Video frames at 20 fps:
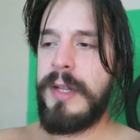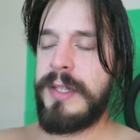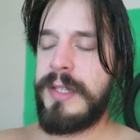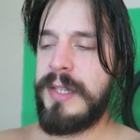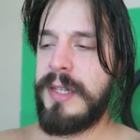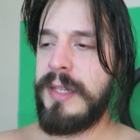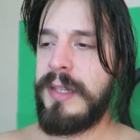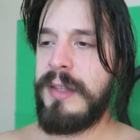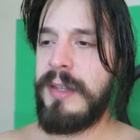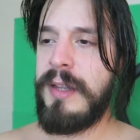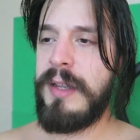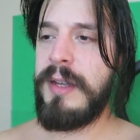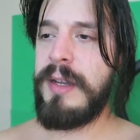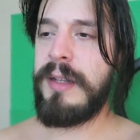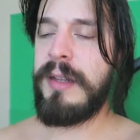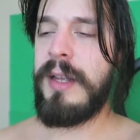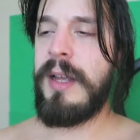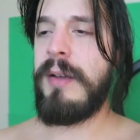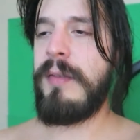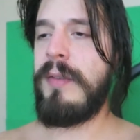headset
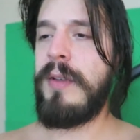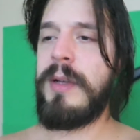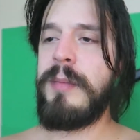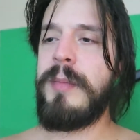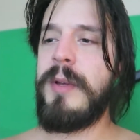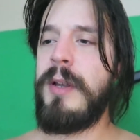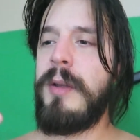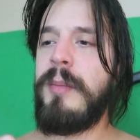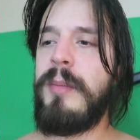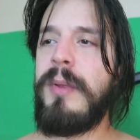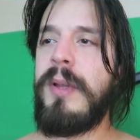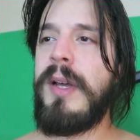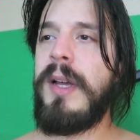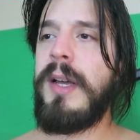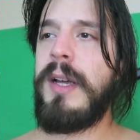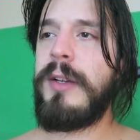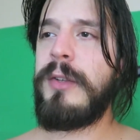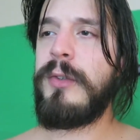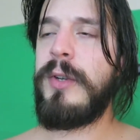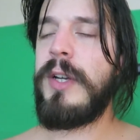thing. They have like Men in
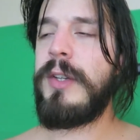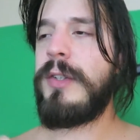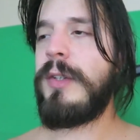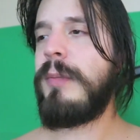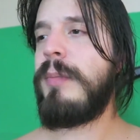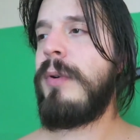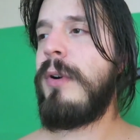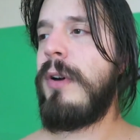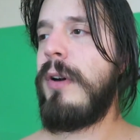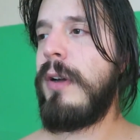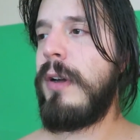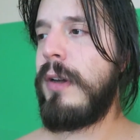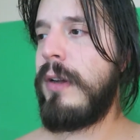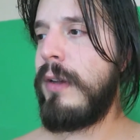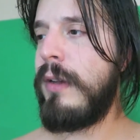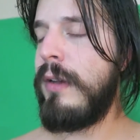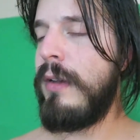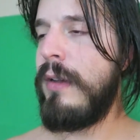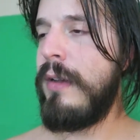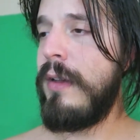Black, Jurassic
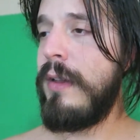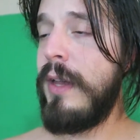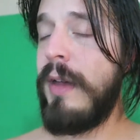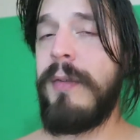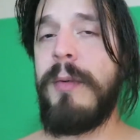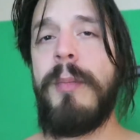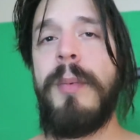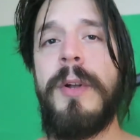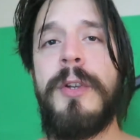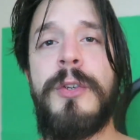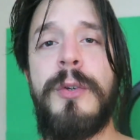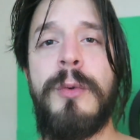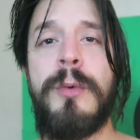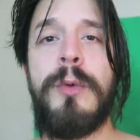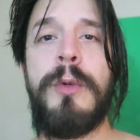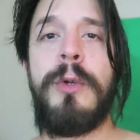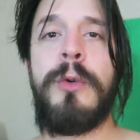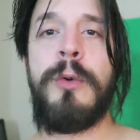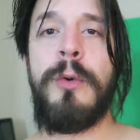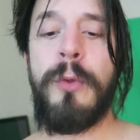Park, have a bunch of
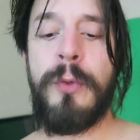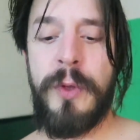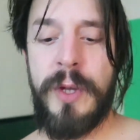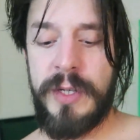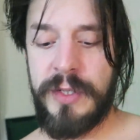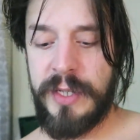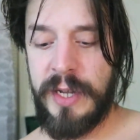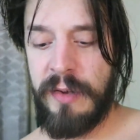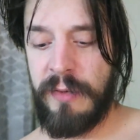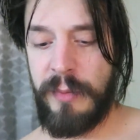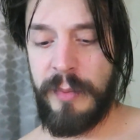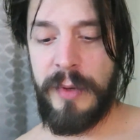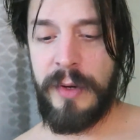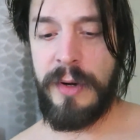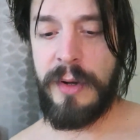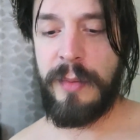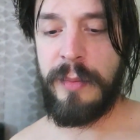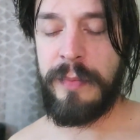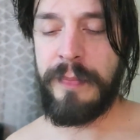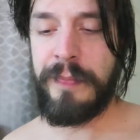really cool things I haven't been
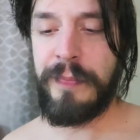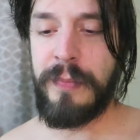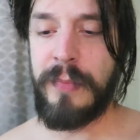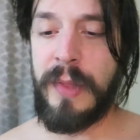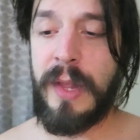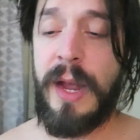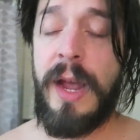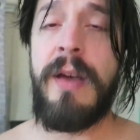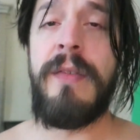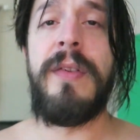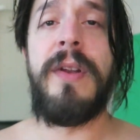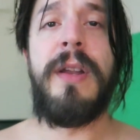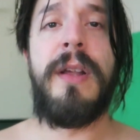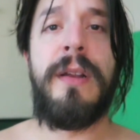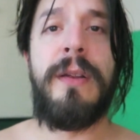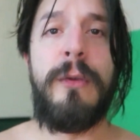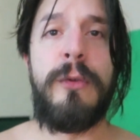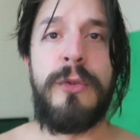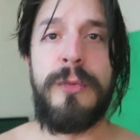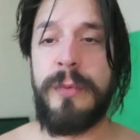on. Um, I haven't
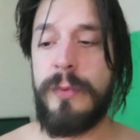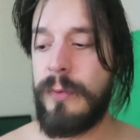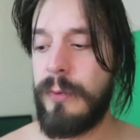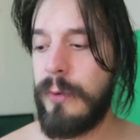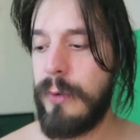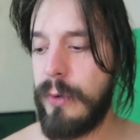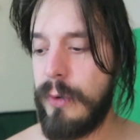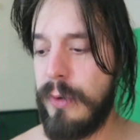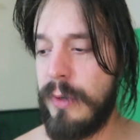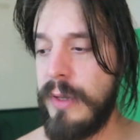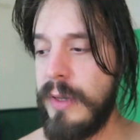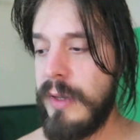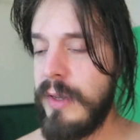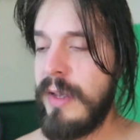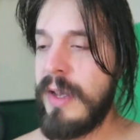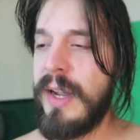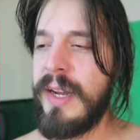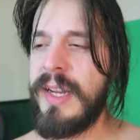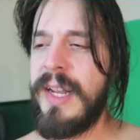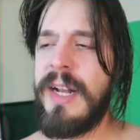done those before.
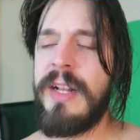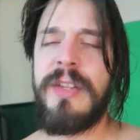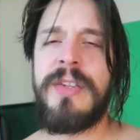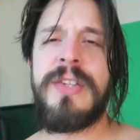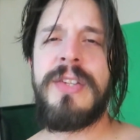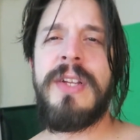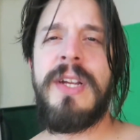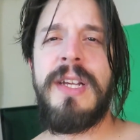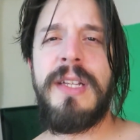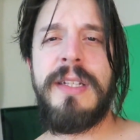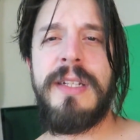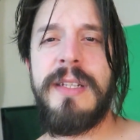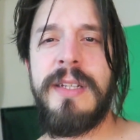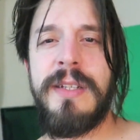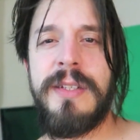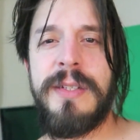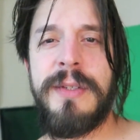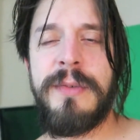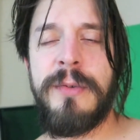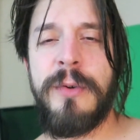I got slightly
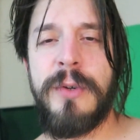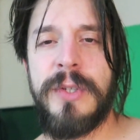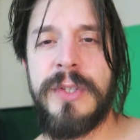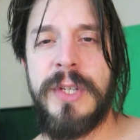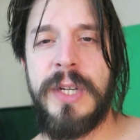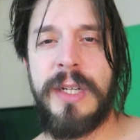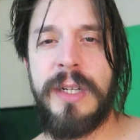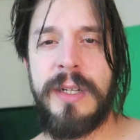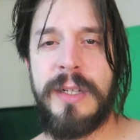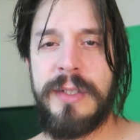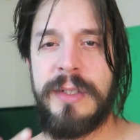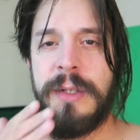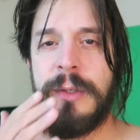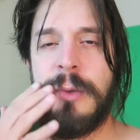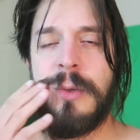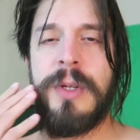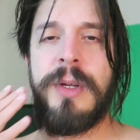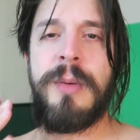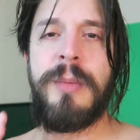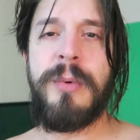dizzy for a second because I
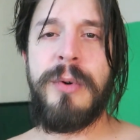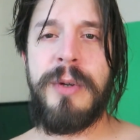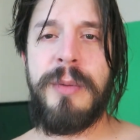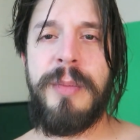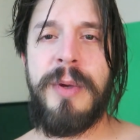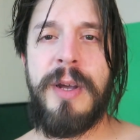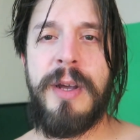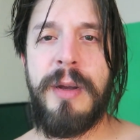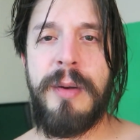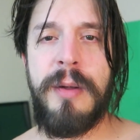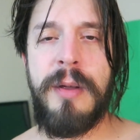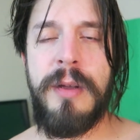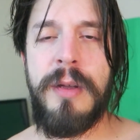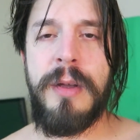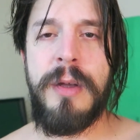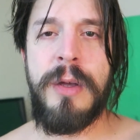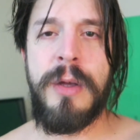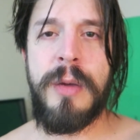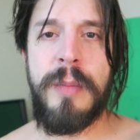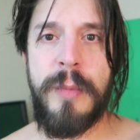do get pretty bad
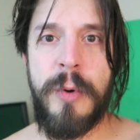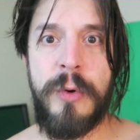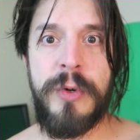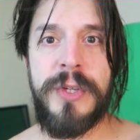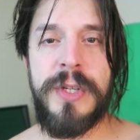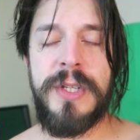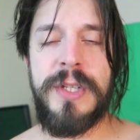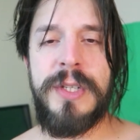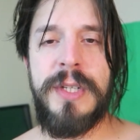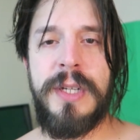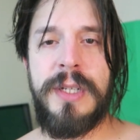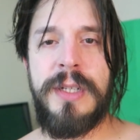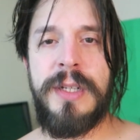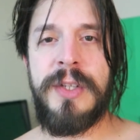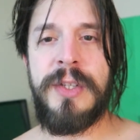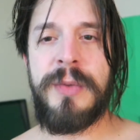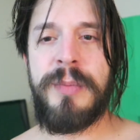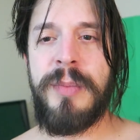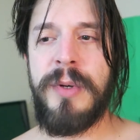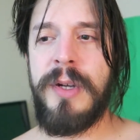motion
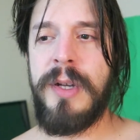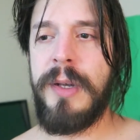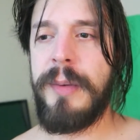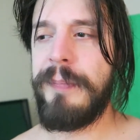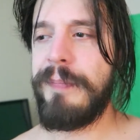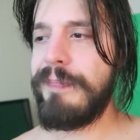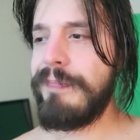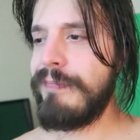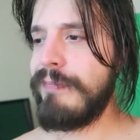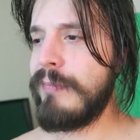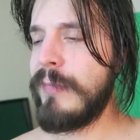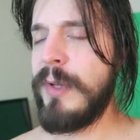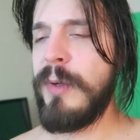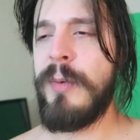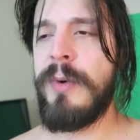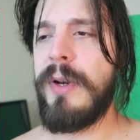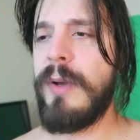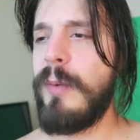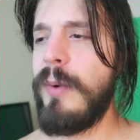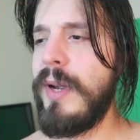sickness, but it
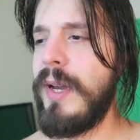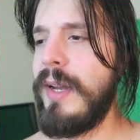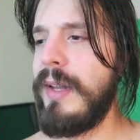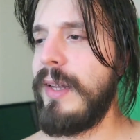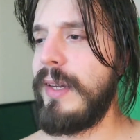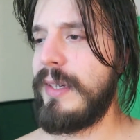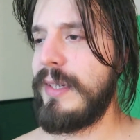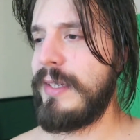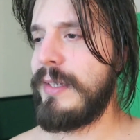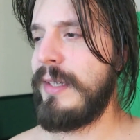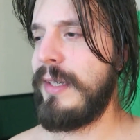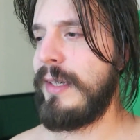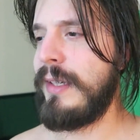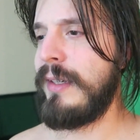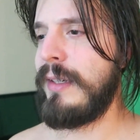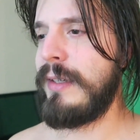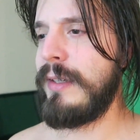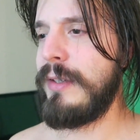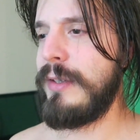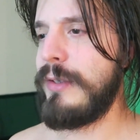went away in like a
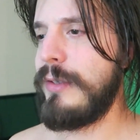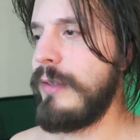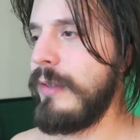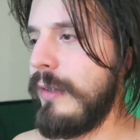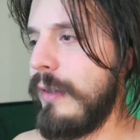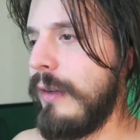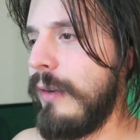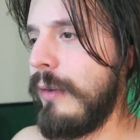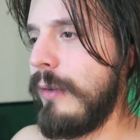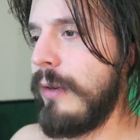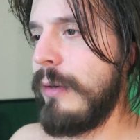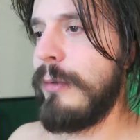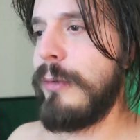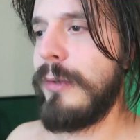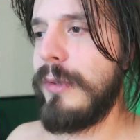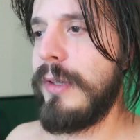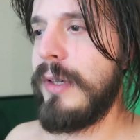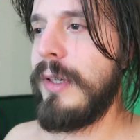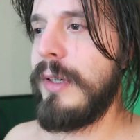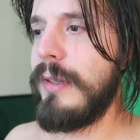second because, you know, I
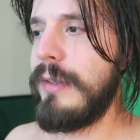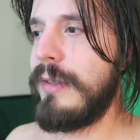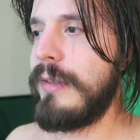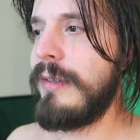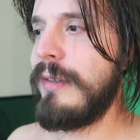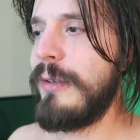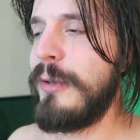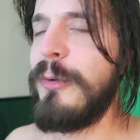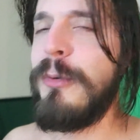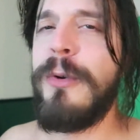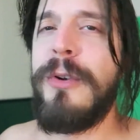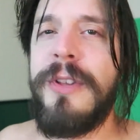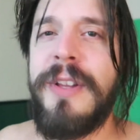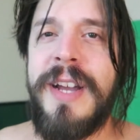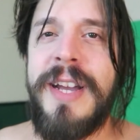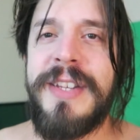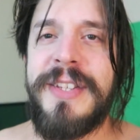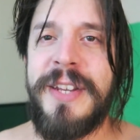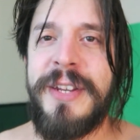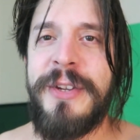realized, you
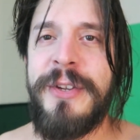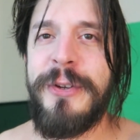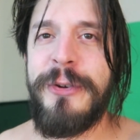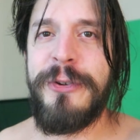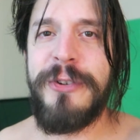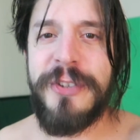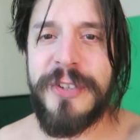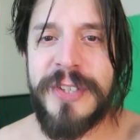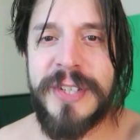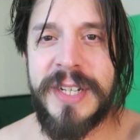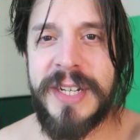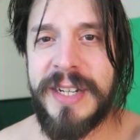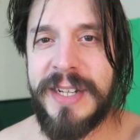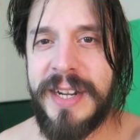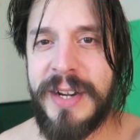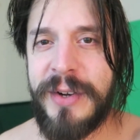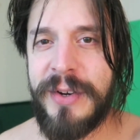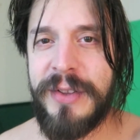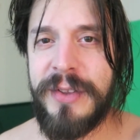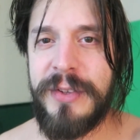realize that, you know, you're just sitting
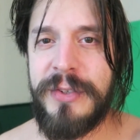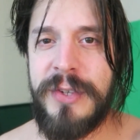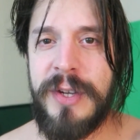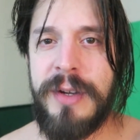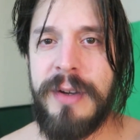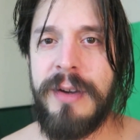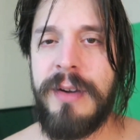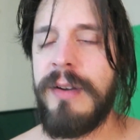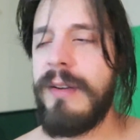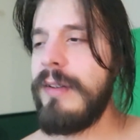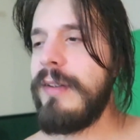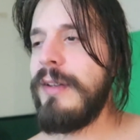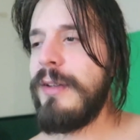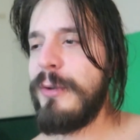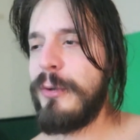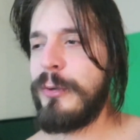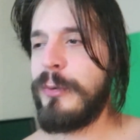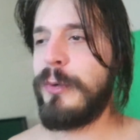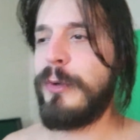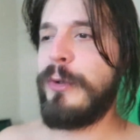down on a chair.
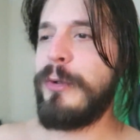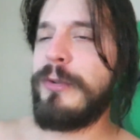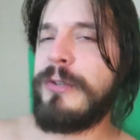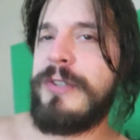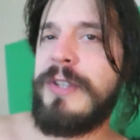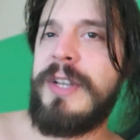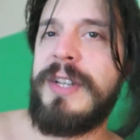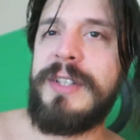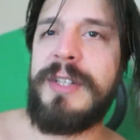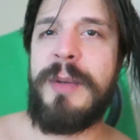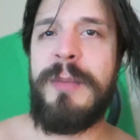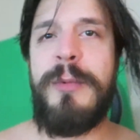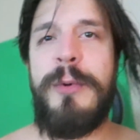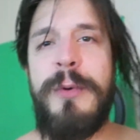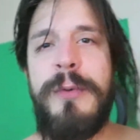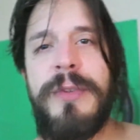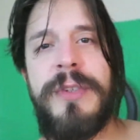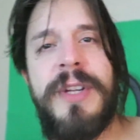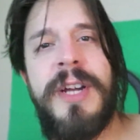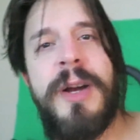It was one of those things that
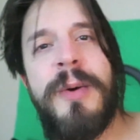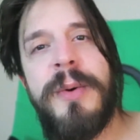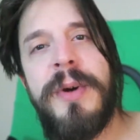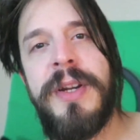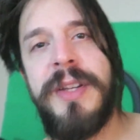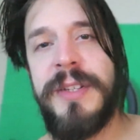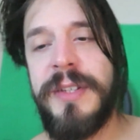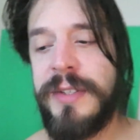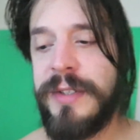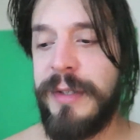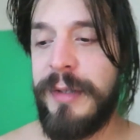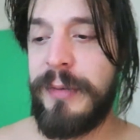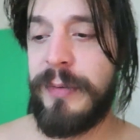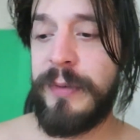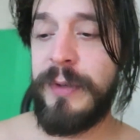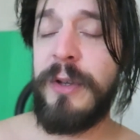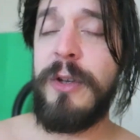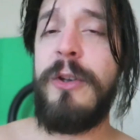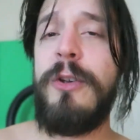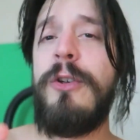moves sideways and
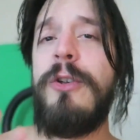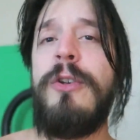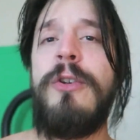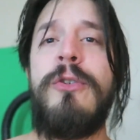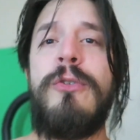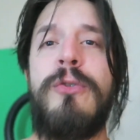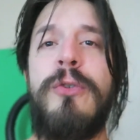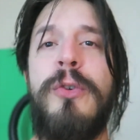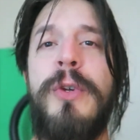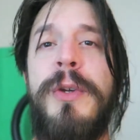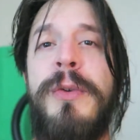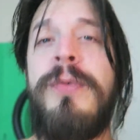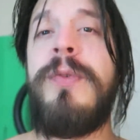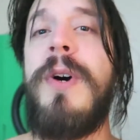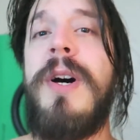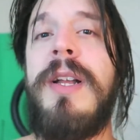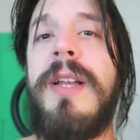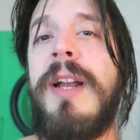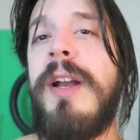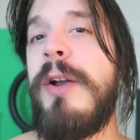stuff. It's really
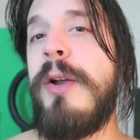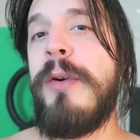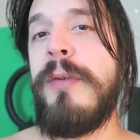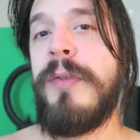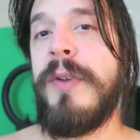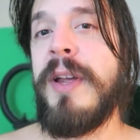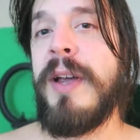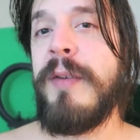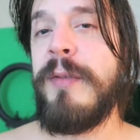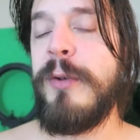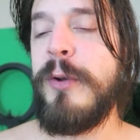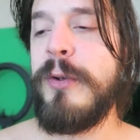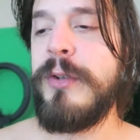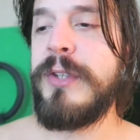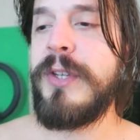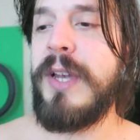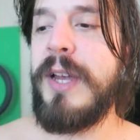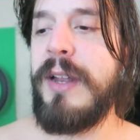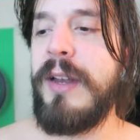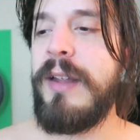fun. I don't know if they have
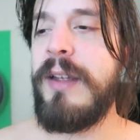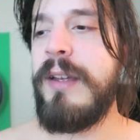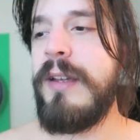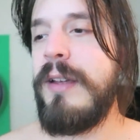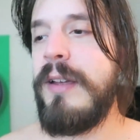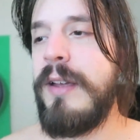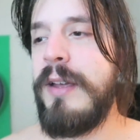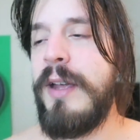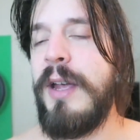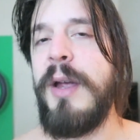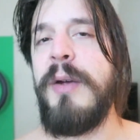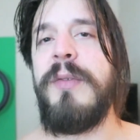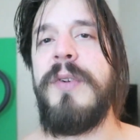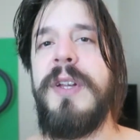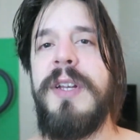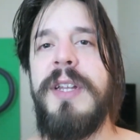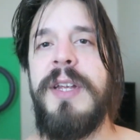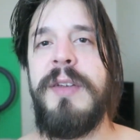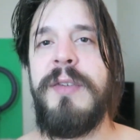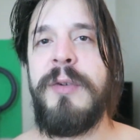those at
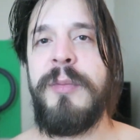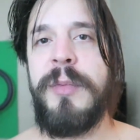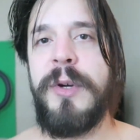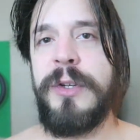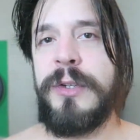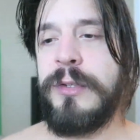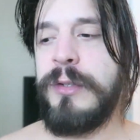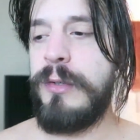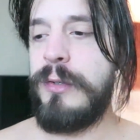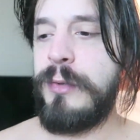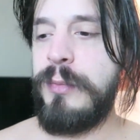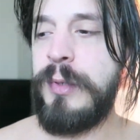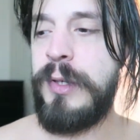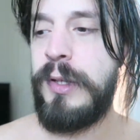every Dave and Buster's,